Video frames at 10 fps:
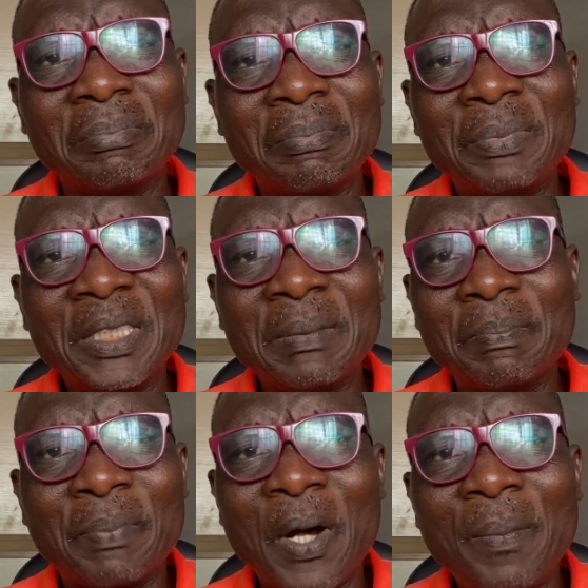be
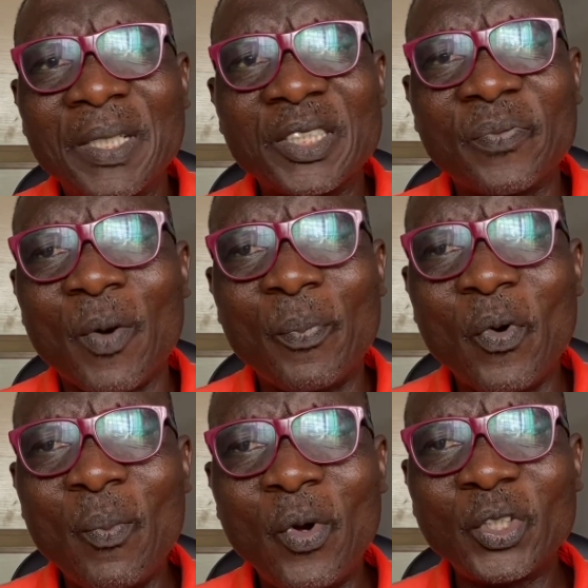published for
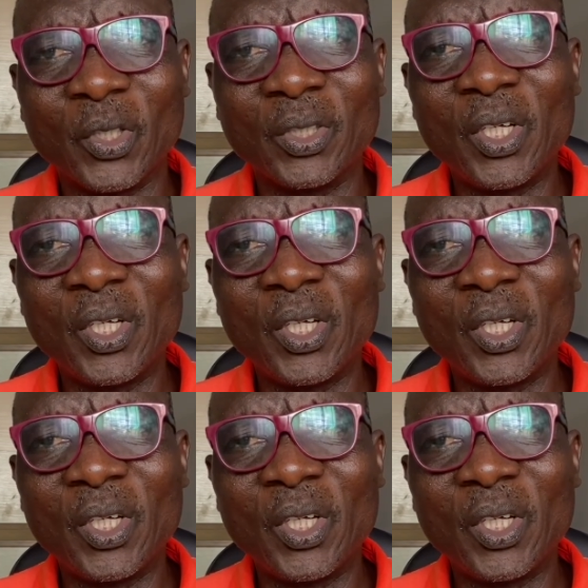promotion.